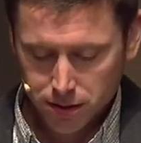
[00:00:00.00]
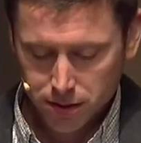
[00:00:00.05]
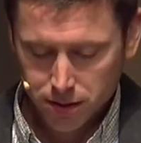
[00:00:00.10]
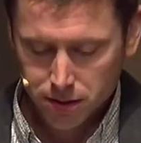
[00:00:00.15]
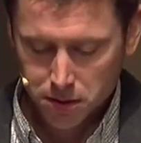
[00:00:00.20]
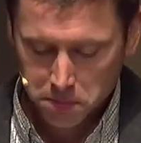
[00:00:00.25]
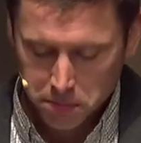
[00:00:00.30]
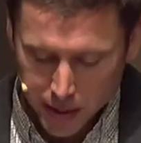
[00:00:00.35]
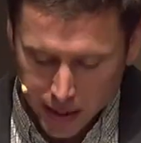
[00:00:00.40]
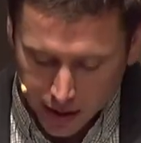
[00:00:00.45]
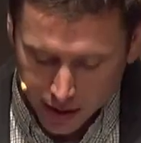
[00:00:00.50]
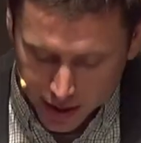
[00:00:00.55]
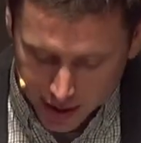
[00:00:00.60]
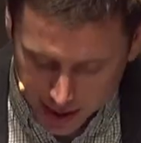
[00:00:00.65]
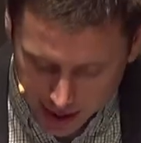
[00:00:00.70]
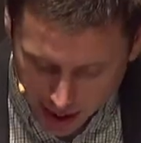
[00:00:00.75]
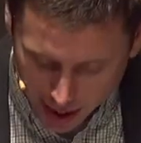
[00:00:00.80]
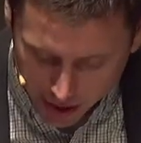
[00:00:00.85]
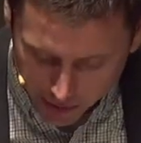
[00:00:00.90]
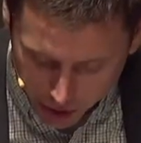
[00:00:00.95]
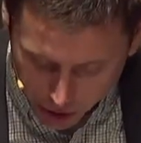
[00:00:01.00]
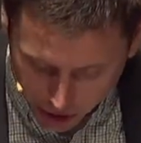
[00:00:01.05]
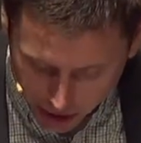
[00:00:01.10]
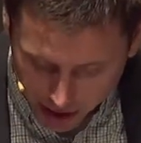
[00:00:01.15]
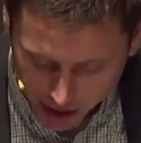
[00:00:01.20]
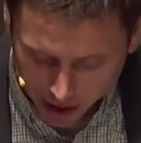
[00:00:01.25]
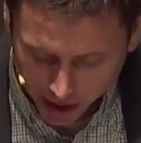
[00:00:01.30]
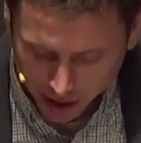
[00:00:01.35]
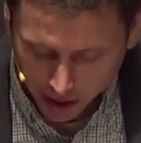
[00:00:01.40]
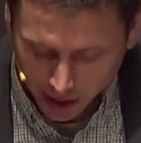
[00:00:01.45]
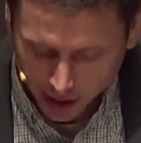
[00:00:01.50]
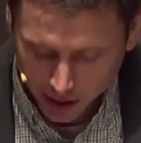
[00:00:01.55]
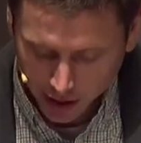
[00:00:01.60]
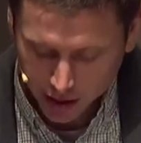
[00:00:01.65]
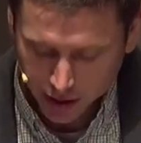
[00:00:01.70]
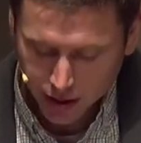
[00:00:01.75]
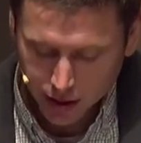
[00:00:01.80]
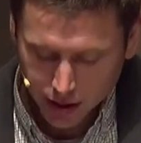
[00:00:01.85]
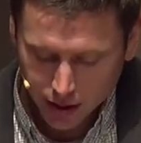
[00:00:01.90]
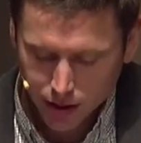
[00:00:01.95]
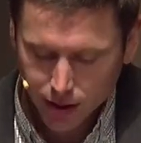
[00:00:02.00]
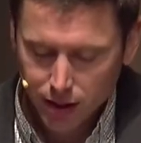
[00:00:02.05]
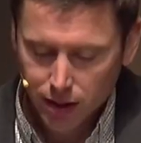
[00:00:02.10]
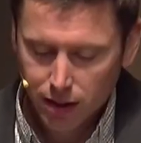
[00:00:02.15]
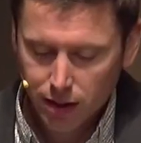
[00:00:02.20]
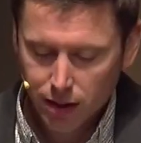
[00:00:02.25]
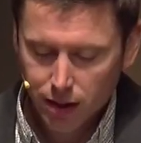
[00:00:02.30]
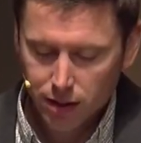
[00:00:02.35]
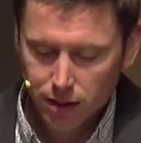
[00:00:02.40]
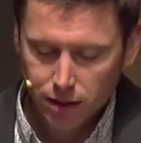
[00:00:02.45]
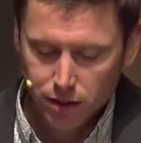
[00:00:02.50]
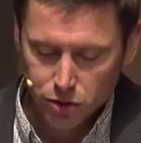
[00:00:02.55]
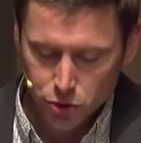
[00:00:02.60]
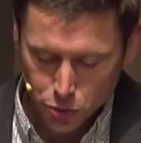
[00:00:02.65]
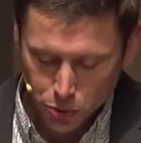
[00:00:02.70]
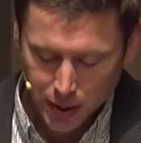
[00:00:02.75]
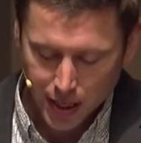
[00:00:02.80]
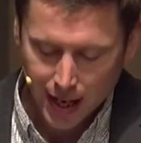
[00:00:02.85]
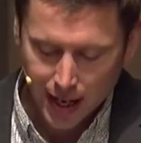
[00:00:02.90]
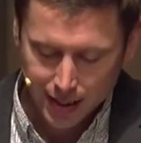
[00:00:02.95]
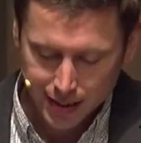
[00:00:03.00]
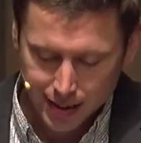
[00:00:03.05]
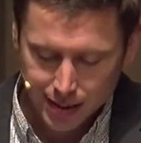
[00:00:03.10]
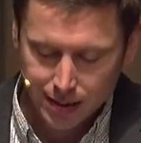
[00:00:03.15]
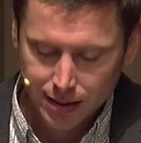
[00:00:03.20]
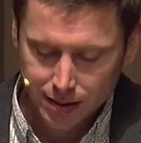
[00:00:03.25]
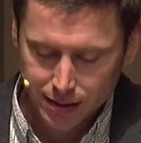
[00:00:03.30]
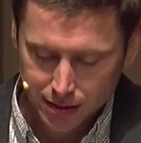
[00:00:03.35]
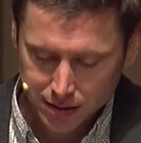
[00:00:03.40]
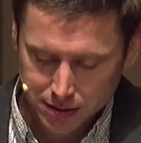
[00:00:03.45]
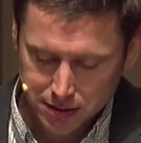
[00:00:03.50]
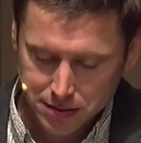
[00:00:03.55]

to be the Savior King you and I needed.